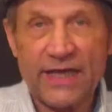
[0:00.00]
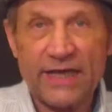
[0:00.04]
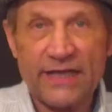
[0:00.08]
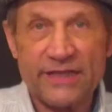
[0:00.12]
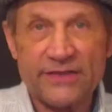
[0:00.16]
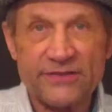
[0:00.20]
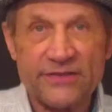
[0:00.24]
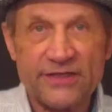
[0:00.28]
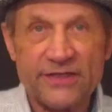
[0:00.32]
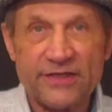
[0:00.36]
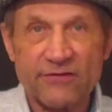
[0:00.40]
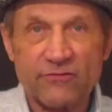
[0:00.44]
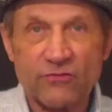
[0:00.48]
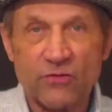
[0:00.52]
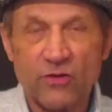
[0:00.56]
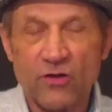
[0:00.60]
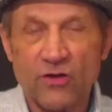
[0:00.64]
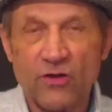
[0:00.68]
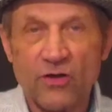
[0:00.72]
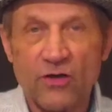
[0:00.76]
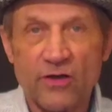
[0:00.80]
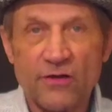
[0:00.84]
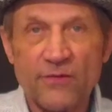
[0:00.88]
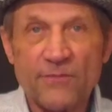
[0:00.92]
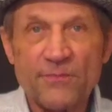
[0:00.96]
and there
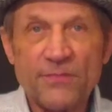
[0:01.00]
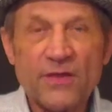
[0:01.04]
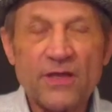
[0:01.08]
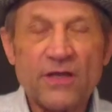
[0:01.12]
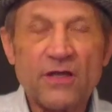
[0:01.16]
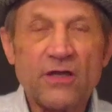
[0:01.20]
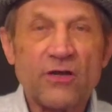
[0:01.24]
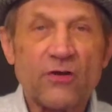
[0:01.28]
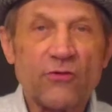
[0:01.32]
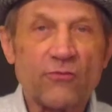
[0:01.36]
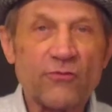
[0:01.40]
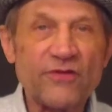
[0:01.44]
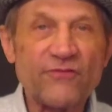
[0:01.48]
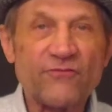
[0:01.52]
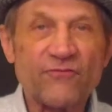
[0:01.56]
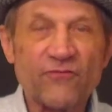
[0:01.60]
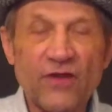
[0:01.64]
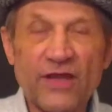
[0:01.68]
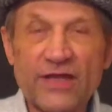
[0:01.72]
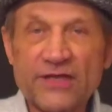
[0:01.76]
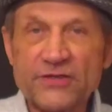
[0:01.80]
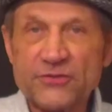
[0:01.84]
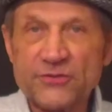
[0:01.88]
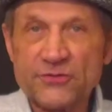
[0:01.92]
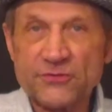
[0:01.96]
are
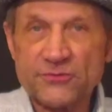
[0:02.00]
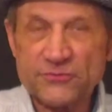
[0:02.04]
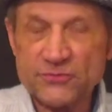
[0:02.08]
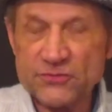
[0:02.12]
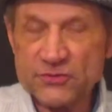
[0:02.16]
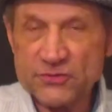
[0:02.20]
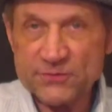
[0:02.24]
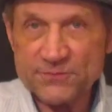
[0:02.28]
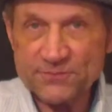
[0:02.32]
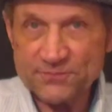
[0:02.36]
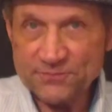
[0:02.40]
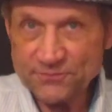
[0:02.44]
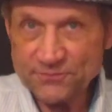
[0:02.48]
reflectors.